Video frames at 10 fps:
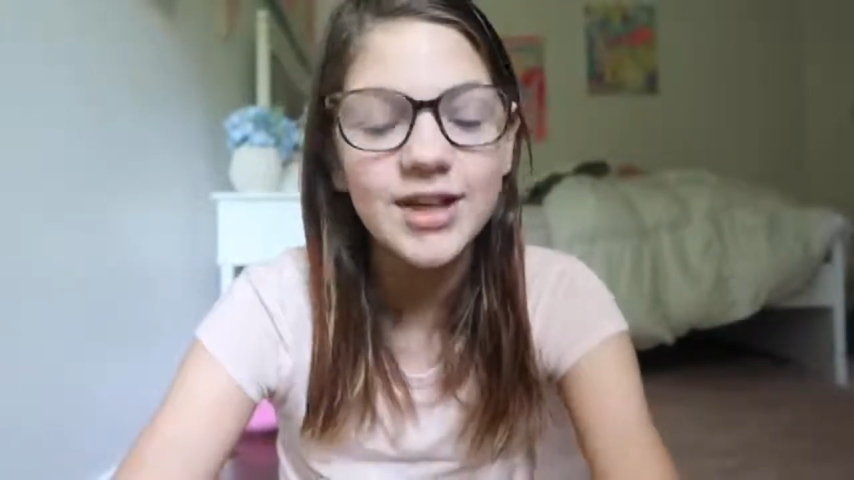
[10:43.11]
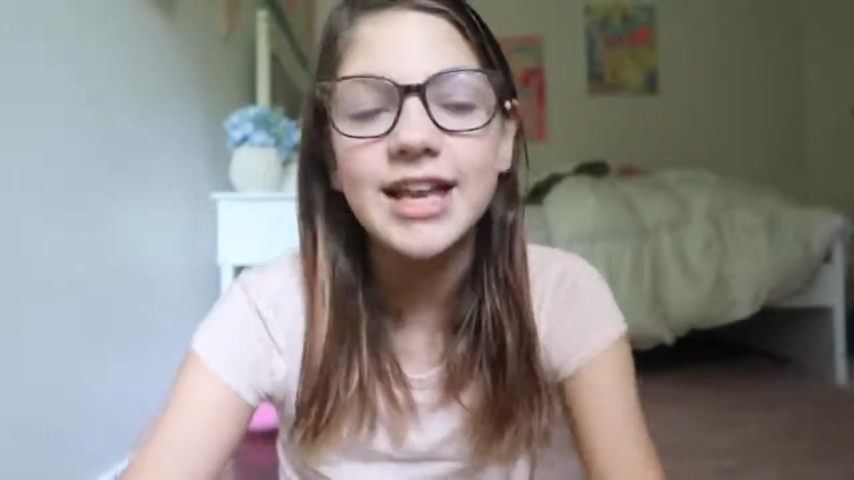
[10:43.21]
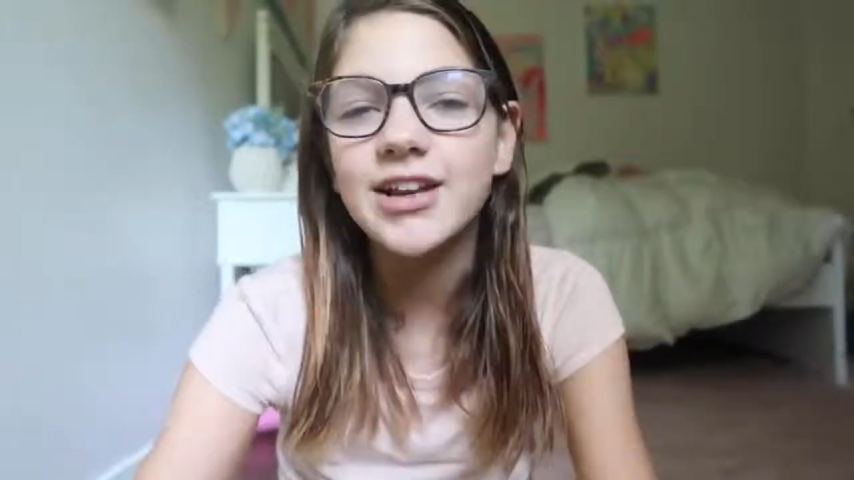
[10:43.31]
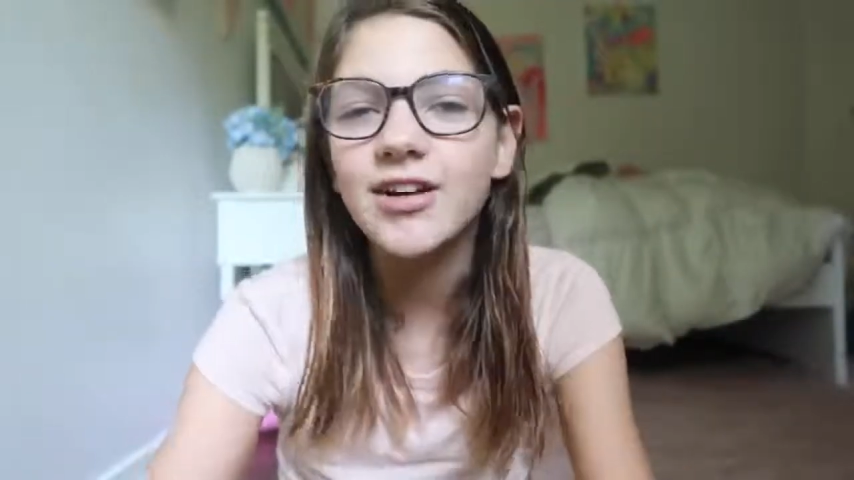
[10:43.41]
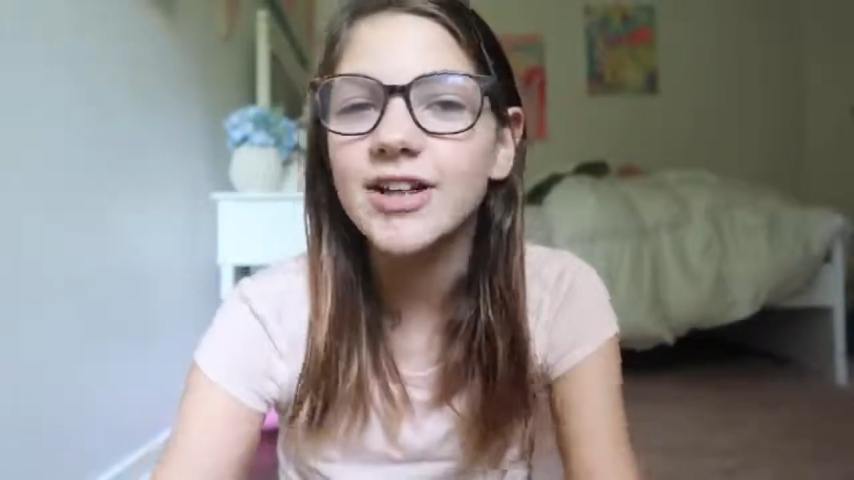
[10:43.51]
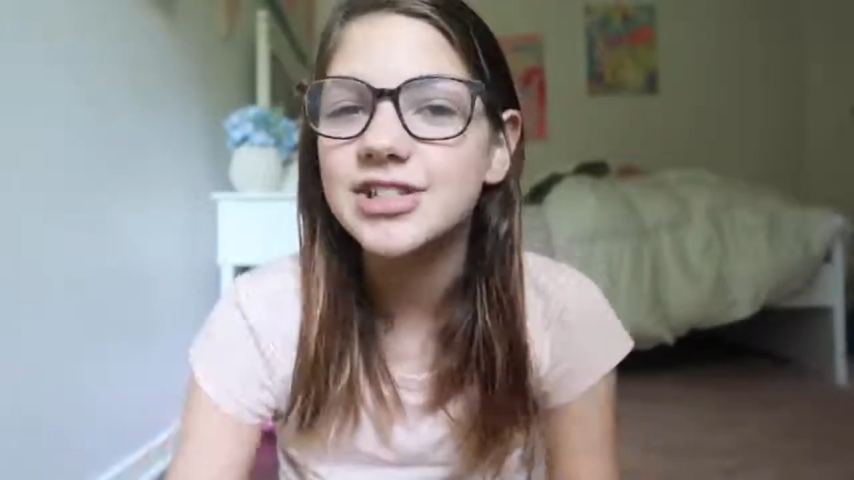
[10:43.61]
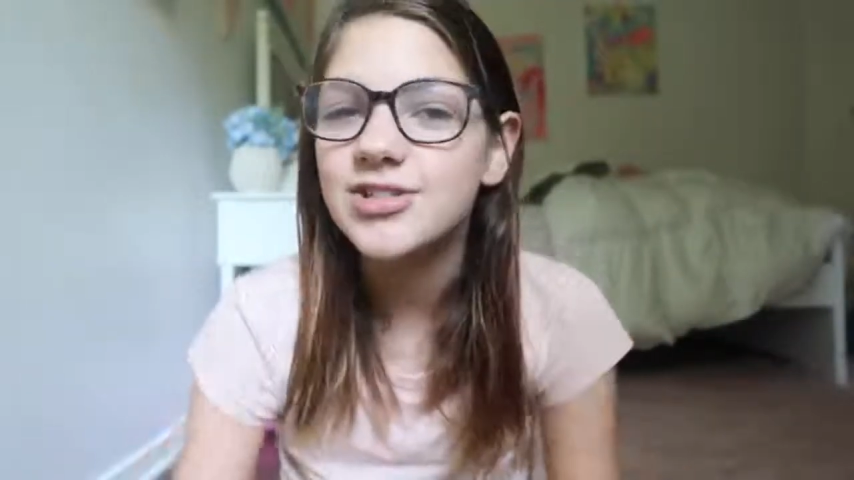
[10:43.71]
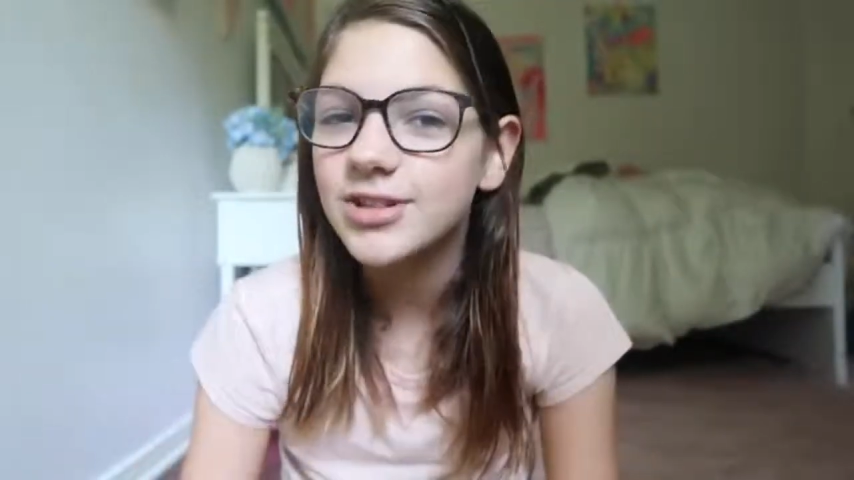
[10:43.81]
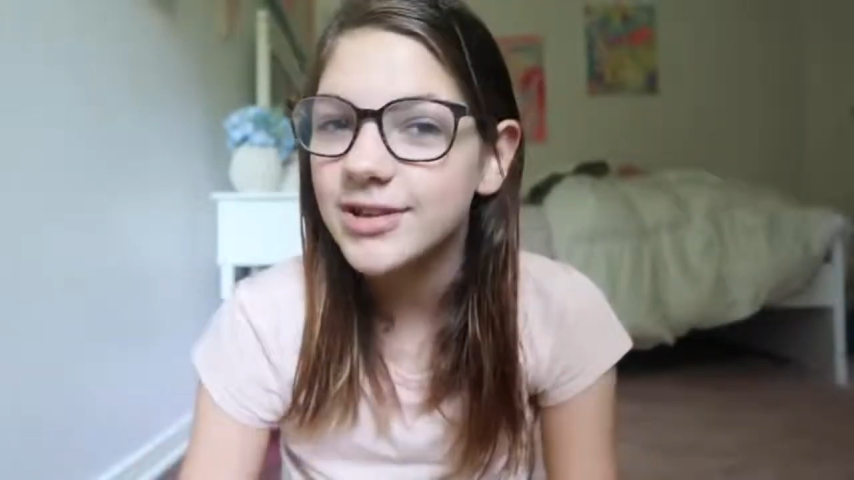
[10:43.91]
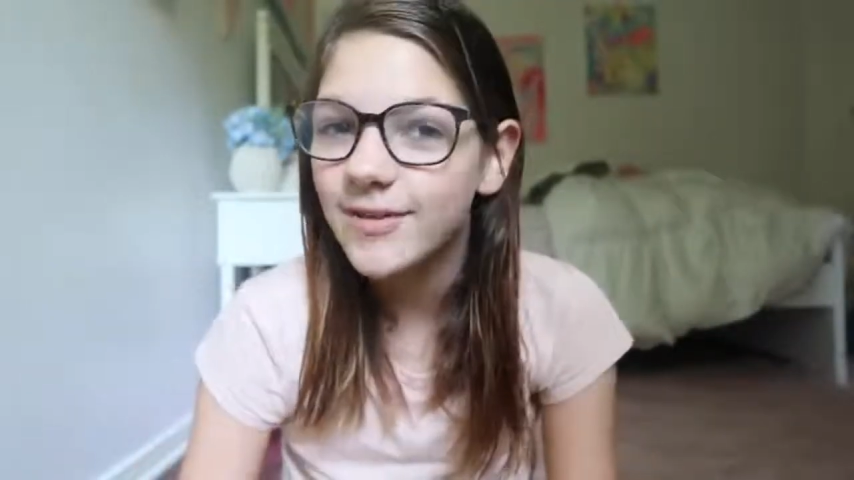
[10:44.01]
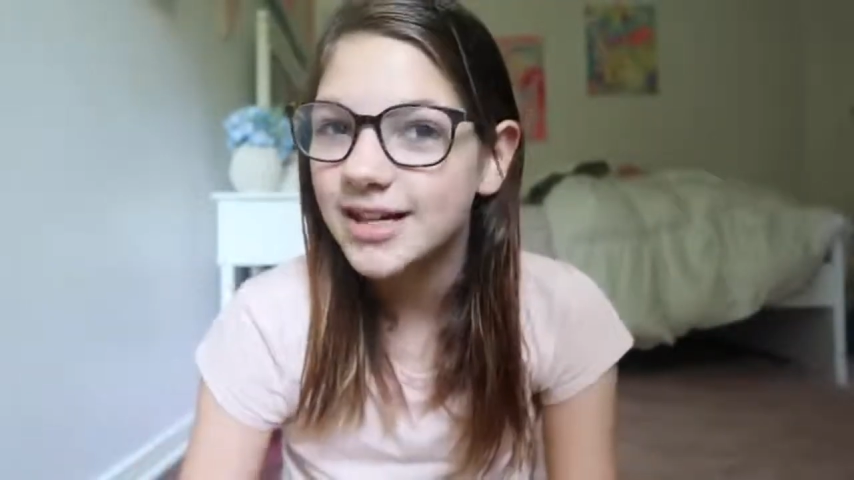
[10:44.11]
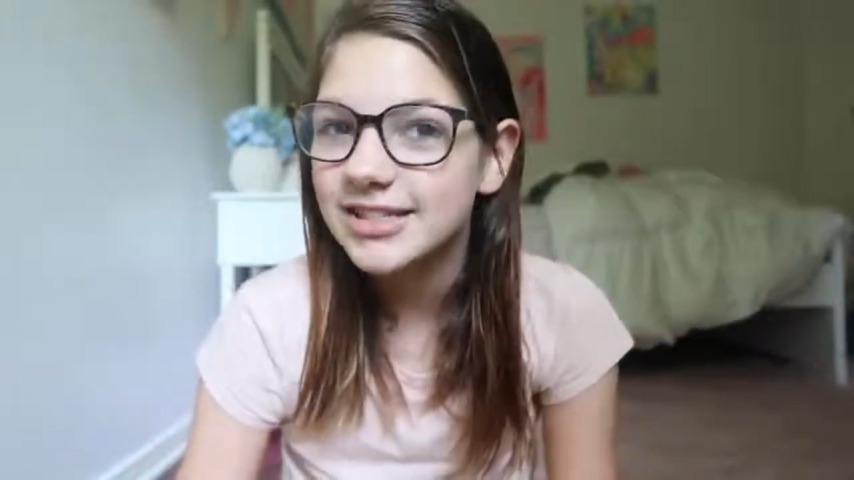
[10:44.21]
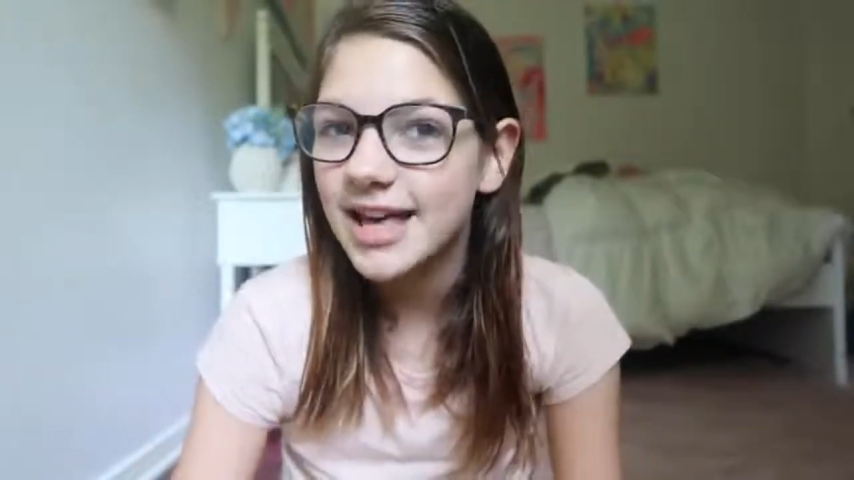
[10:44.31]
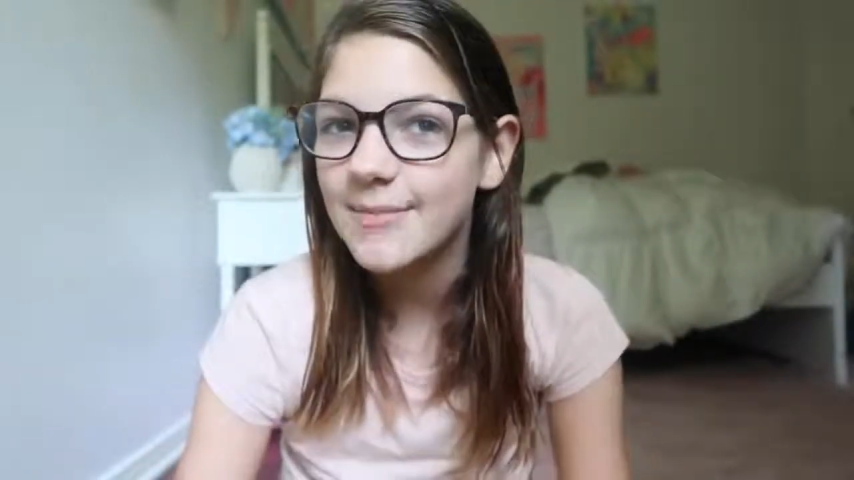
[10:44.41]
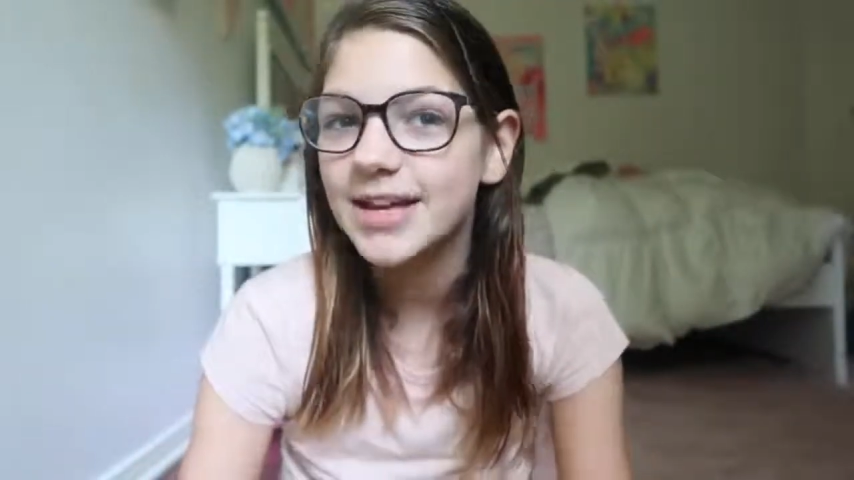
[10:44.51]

and y'all should totally watch that